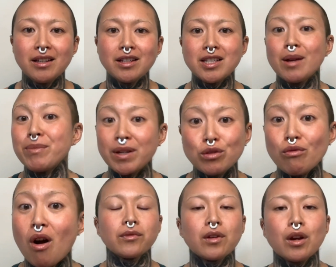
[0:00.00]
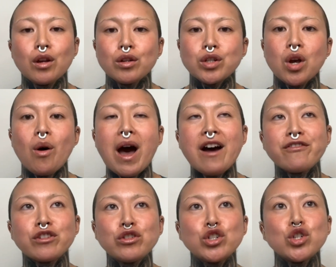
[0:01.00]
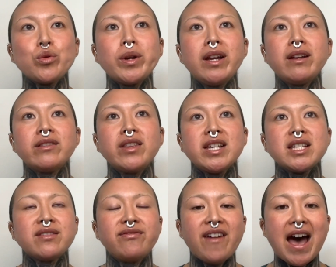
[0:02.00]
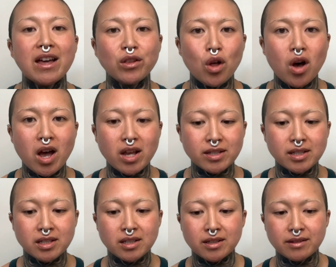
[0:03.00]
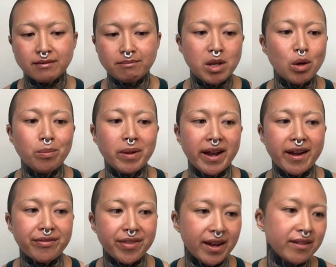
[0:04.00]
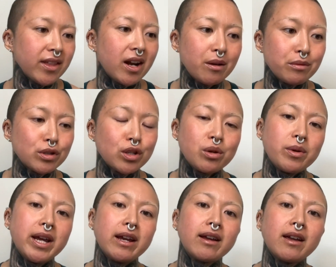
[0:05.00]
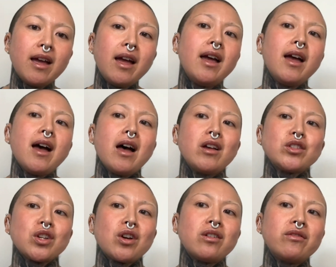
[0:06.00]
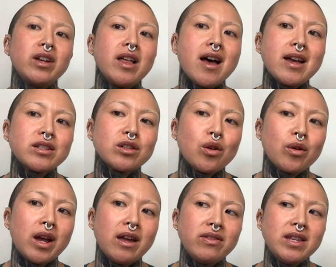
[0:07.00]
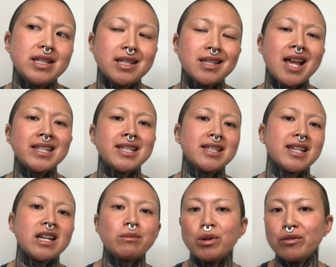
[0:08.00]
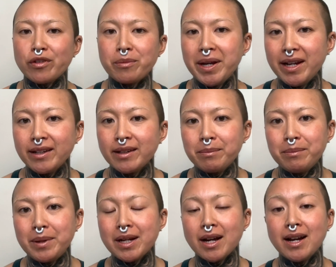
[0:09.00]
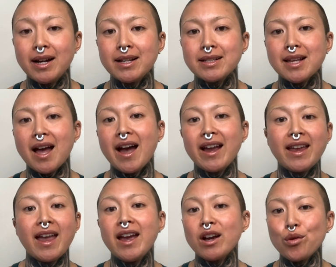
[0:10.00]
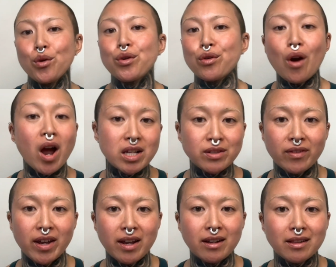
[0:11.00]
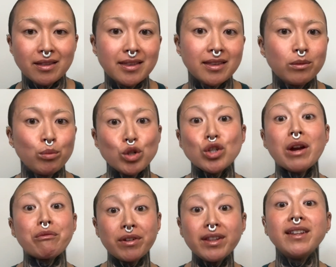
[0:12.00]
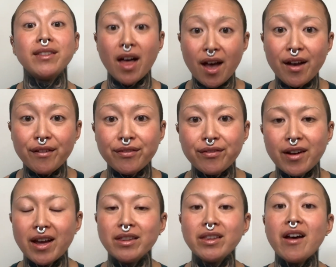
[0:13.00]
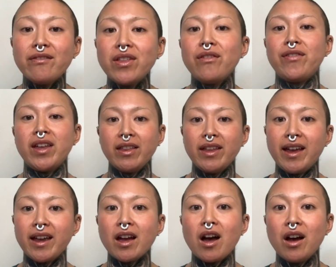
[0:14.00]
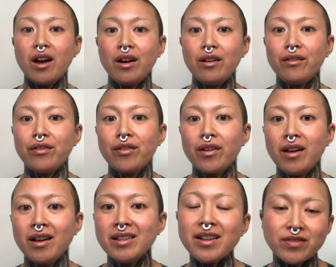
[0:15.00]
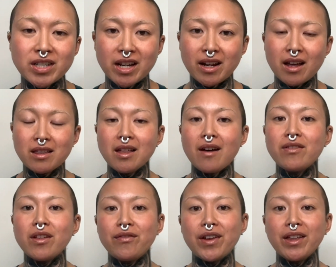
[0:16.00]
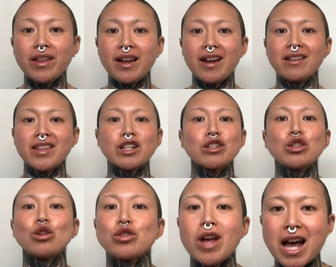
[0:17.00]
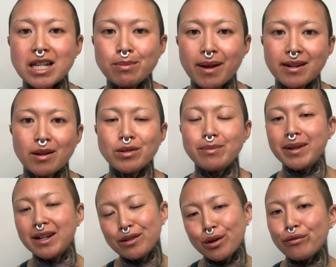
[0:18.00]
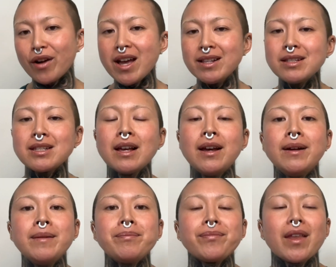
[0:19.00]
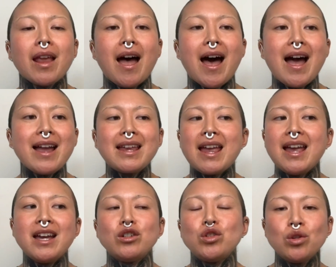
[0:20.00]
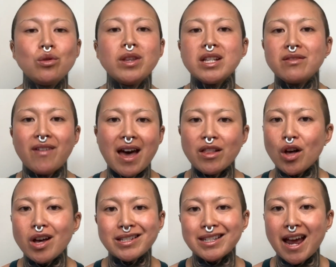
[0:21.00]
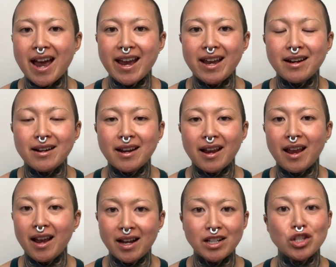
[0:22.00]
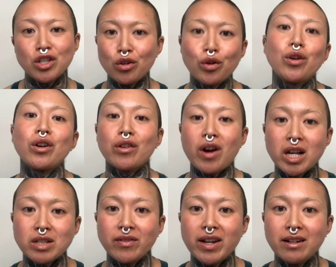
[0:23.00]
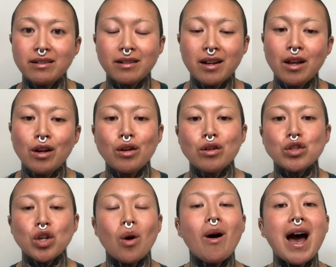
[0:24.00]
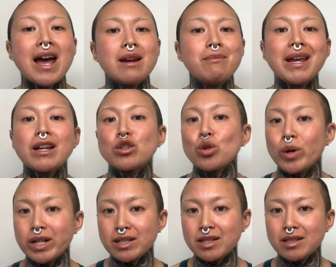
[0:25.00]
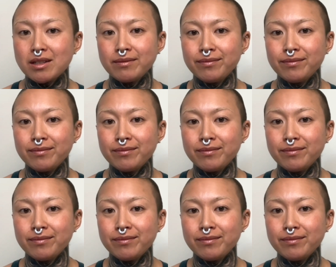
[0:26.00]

Something's wrong. So after doing this fat loss meal plan thing that I was doing, I started to realize, okay, this is not sustainable for me, because I can't go to CrossFit, which I really love. I love the feeling of lifting. I love the feeling, like the social aspect. I was meeting new friends. I can't do this fat loss diet and still go to CrossFit. So I had to make a choice.